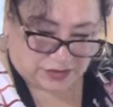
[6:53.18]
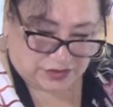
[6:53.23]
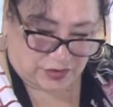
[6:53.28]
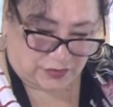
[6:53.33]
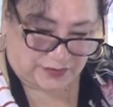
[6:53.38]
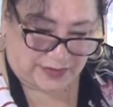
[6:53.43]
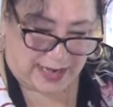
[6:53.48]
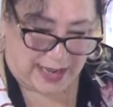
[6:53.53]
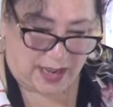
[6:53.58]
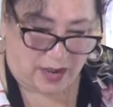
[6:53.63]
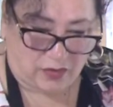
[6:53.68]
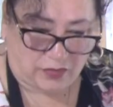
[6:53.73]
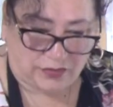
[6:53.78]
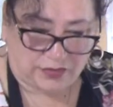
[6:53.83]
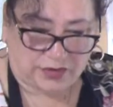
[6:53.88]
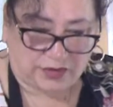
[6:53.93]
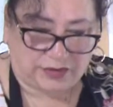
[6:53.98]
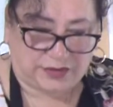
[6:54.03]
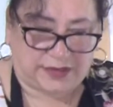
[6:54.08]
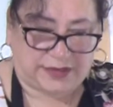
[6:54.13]
So now
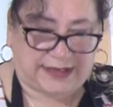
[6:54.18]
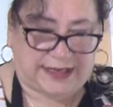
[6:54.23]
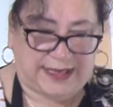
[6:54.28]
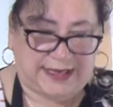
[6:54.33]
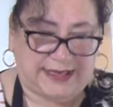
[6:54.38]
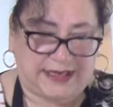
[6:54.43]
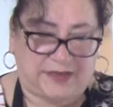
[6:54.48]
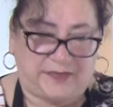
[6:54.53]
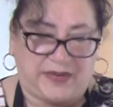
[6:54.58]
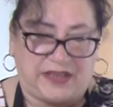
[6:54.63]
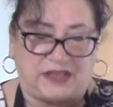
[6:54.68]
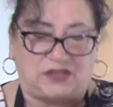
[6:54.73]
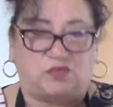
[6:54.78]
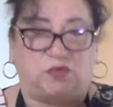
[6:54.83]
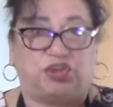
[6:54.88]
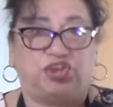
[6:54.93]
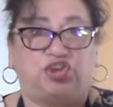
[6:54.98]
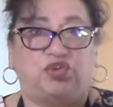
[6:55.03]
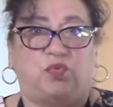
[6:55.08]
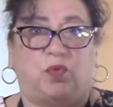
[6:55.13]
the kidney beans,
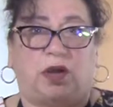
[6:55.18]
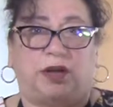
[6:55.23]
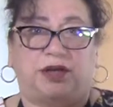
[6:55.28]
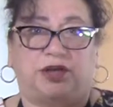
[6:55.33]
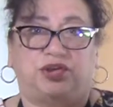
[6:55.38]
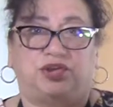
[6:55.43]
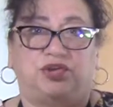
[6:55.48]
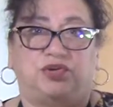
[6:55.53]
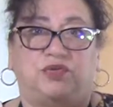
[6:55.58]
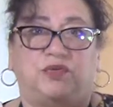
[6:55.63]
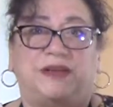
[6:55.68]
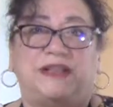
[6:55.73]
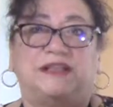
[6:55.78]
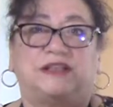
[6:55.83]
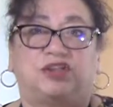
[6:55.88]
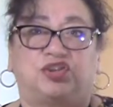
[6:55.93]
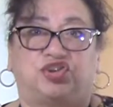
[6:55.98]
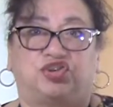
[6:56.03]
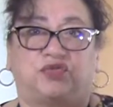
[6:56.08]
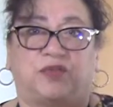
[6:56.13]
what you want to do
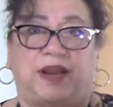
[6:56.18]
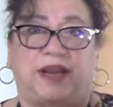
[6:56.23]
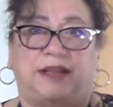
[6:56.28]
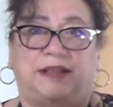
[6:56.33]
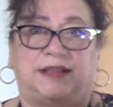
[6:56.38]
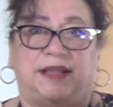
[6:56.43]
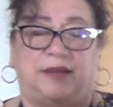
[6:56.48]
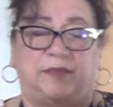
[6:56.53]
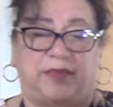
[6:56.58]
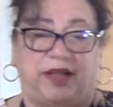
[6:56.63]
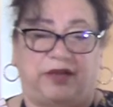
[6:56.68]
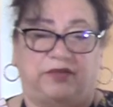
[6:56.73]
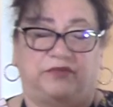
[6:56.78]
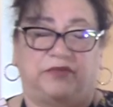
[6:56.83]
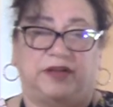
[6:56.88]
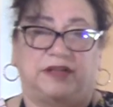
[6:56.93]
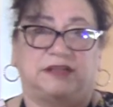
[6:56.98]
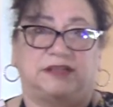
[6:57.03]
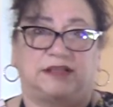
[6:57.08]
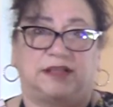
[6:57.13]
is drain them and
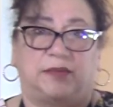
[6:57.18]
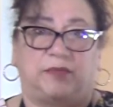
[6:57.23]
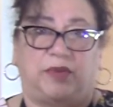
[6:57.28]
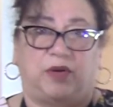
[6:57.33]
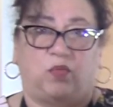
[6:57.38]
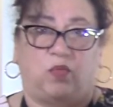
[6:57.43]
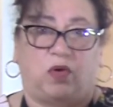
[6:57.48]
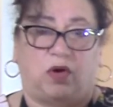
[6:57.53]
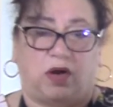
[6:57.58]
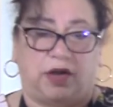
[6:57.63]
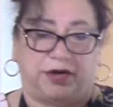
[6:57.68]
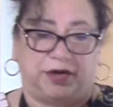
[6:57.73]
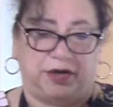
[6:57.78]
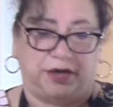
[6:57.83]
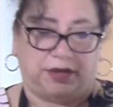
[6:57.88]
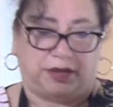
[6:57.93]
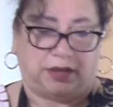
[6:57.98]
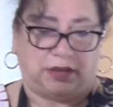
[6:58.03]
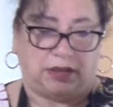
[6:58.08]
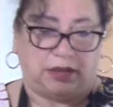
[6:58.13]
rinse them in
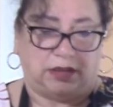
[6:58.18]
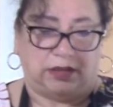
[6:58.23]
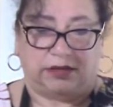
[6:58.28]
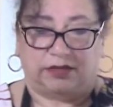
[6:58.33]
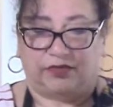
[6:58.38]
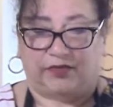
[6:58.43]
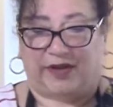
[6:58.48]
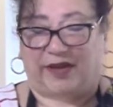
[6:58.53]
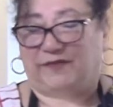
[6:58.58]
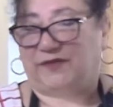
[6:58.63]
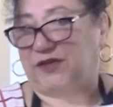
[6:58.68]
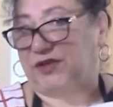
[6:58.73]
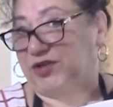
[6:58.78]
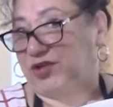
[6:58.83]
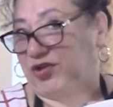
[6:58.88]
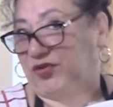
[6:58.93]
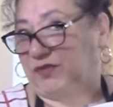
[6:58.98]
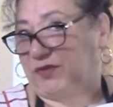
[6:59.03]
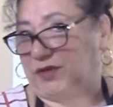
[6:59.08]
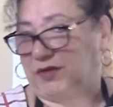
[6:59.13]
water. So we have these
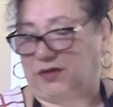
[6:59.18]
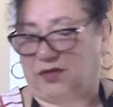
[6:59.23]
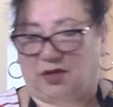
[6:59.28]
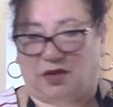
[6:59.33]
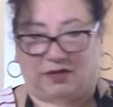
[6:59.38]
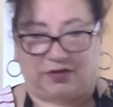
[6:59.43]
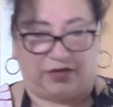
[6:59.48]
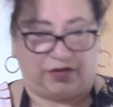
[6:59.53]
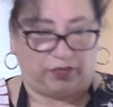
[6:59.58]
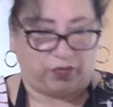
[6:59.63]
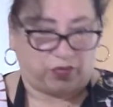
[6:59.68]
cute little colander